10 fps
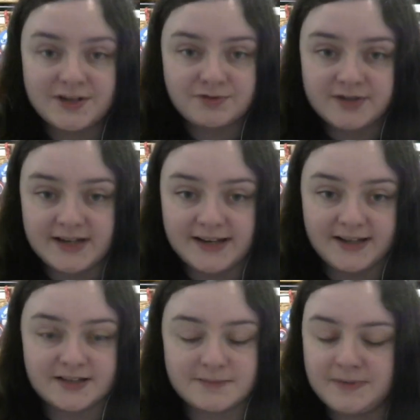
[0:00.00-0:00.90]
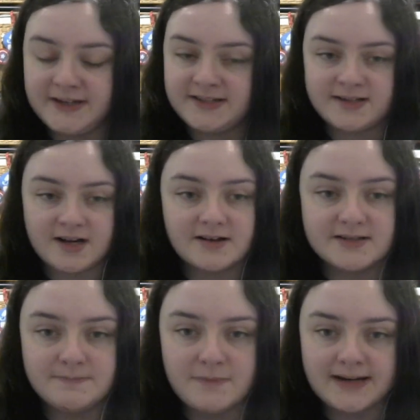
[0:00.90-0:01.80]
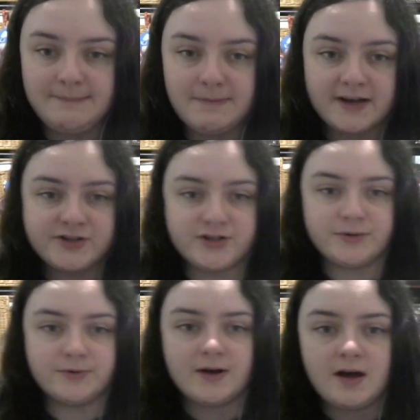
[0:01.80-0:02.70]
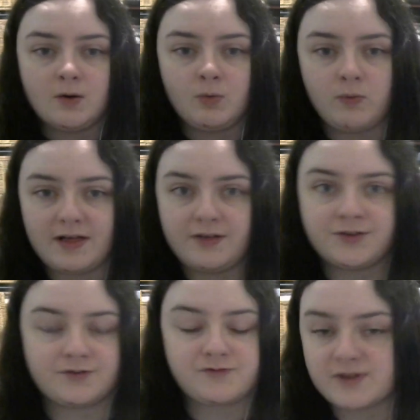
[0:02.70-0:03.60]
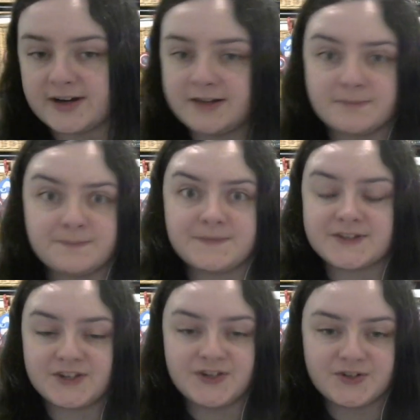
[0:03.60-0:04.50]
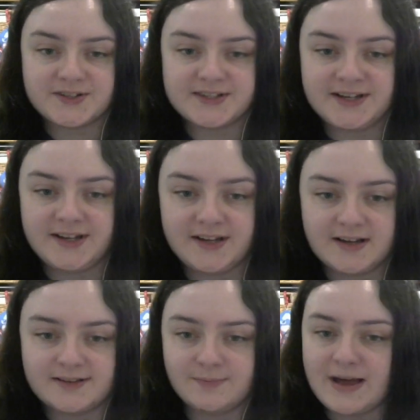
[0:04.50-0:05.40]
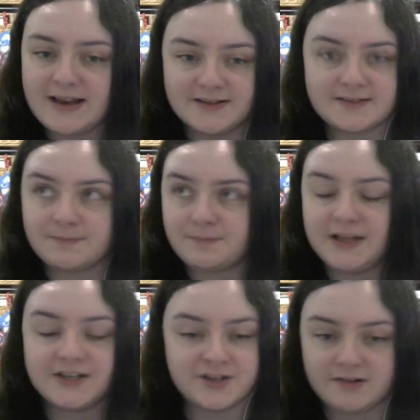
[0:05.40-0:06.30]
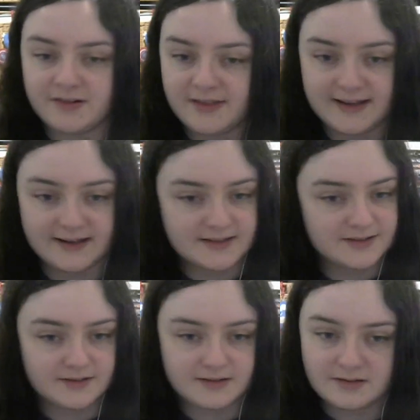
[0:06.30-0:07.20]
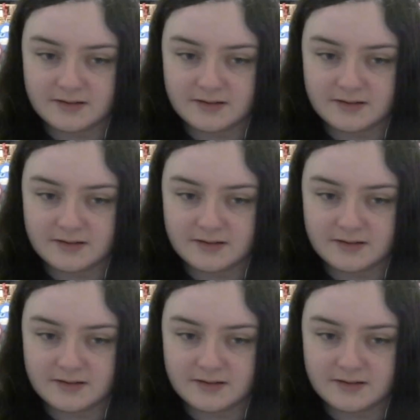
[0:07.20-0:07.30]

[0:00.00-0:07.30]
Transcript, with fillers: It's ridiculous, but it does. Money buys you wealth, freedom, security, as well as pleasure and things.